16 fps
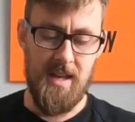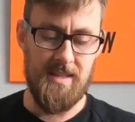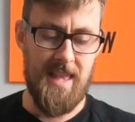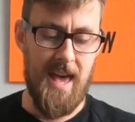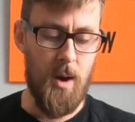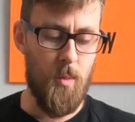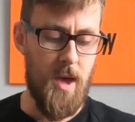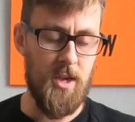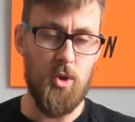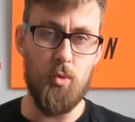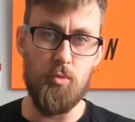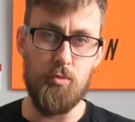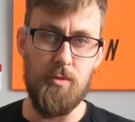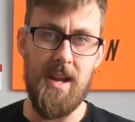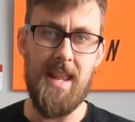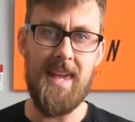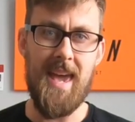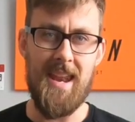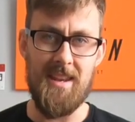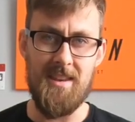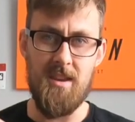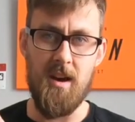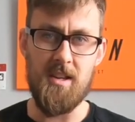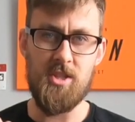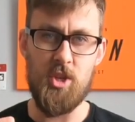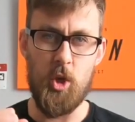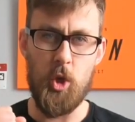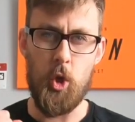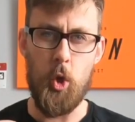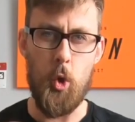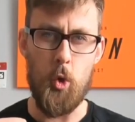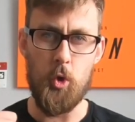as that way you'll really get a nice
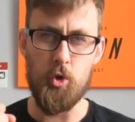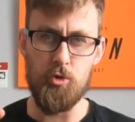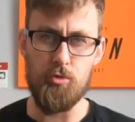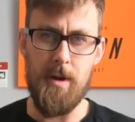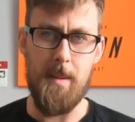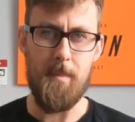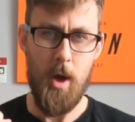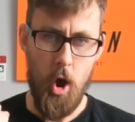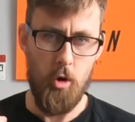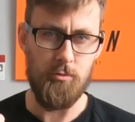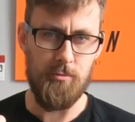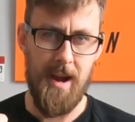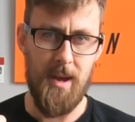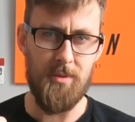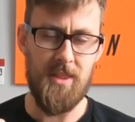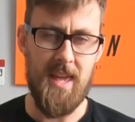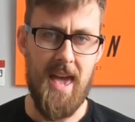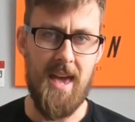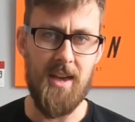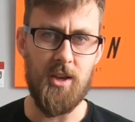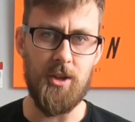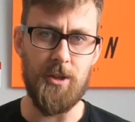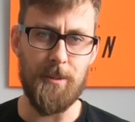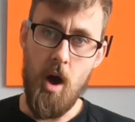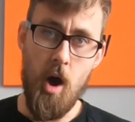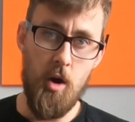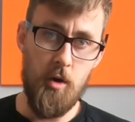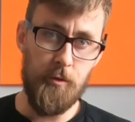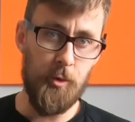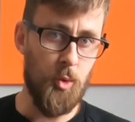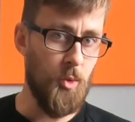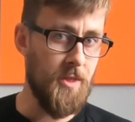secure grip around the ankle.
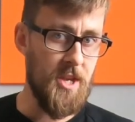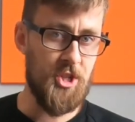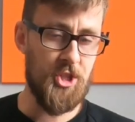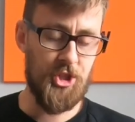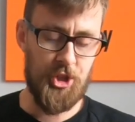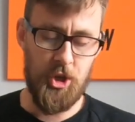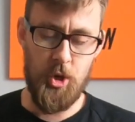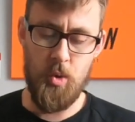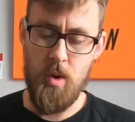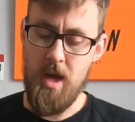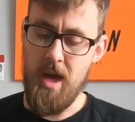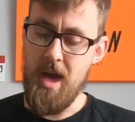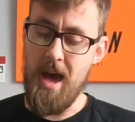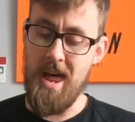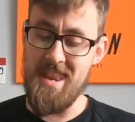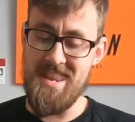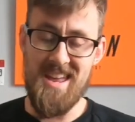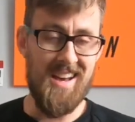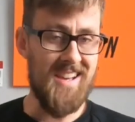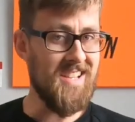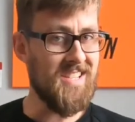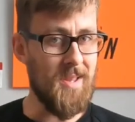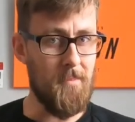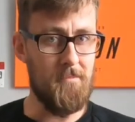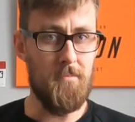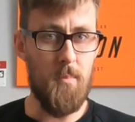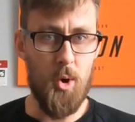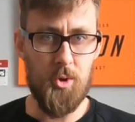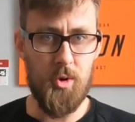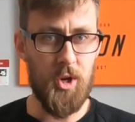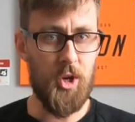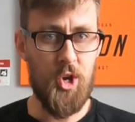Overall, this shoe, a nice
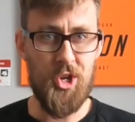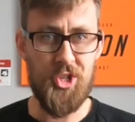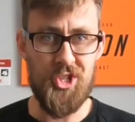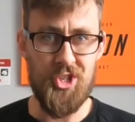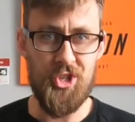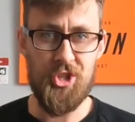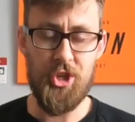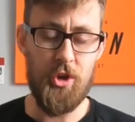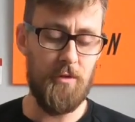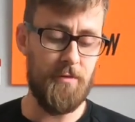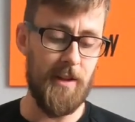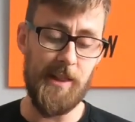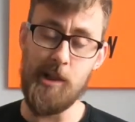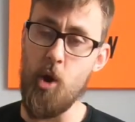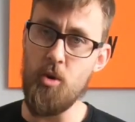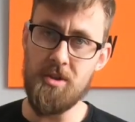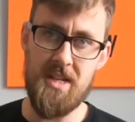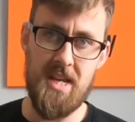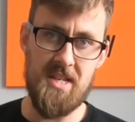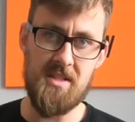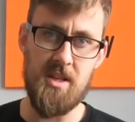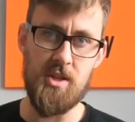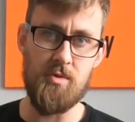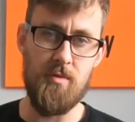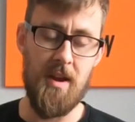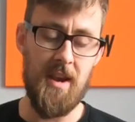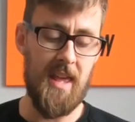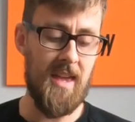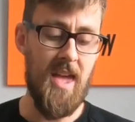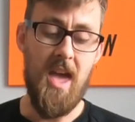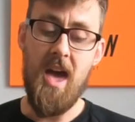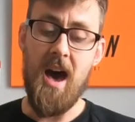moderate cushion shoe for long distance
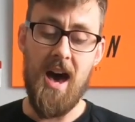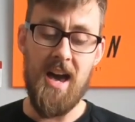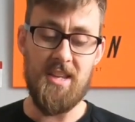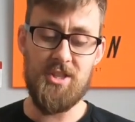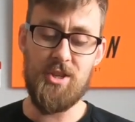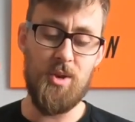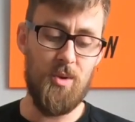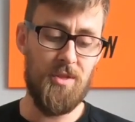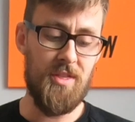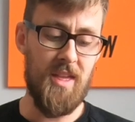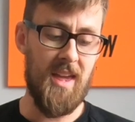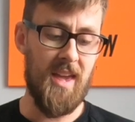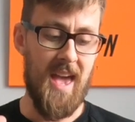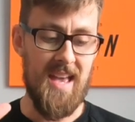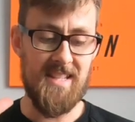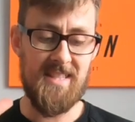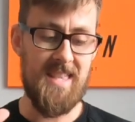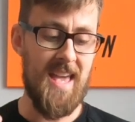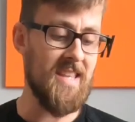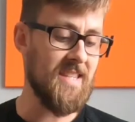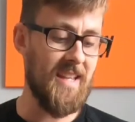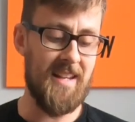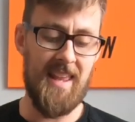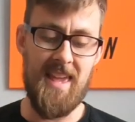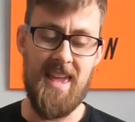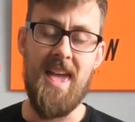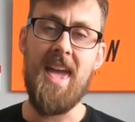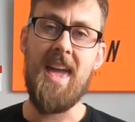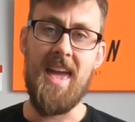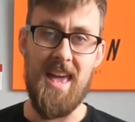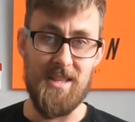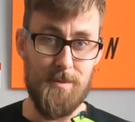running. I do think aesthetically
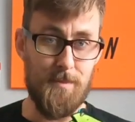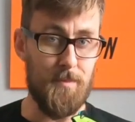it's